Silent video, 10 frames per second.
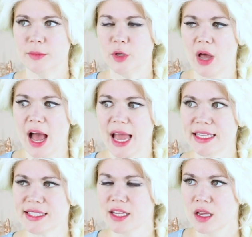You
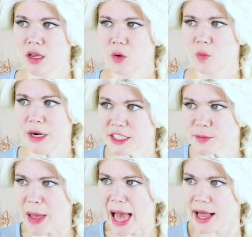guys? Where's
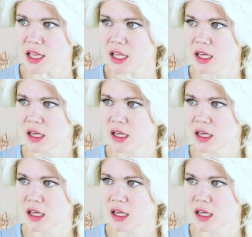Belle?